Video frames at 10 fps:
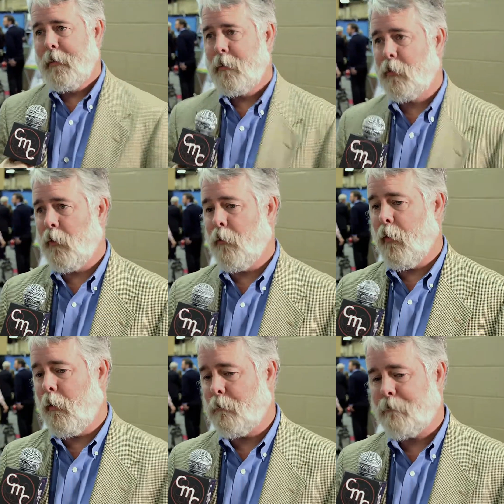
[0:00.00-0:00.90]
So
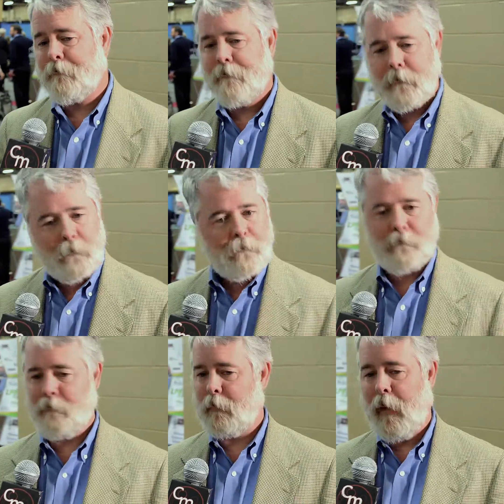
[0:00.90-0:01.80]
uh,
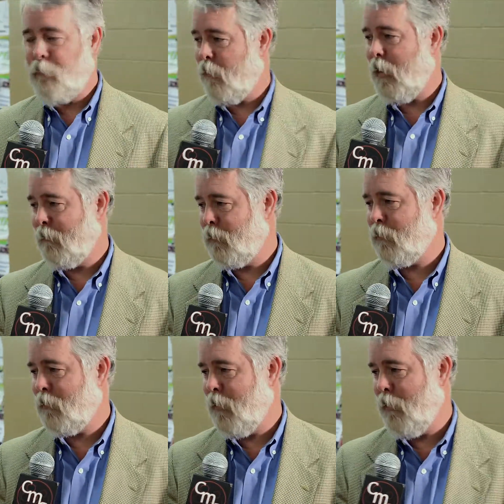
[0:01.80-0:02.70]
have fun.
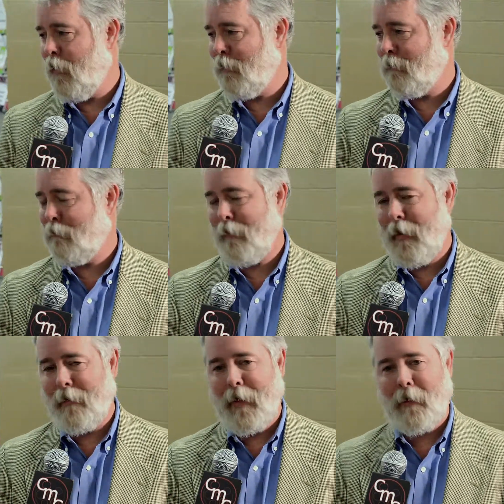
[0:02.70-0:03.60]
Just go there and,
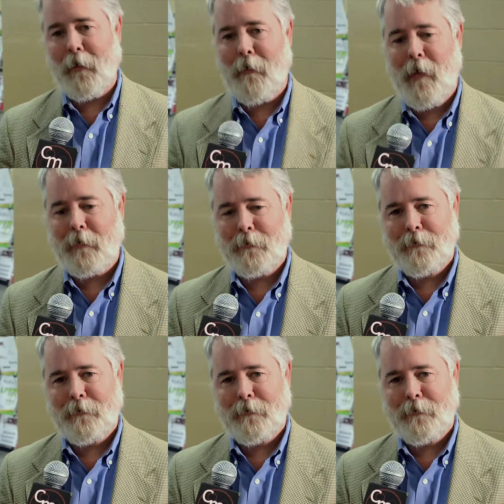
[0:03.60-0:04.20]
and take a look around.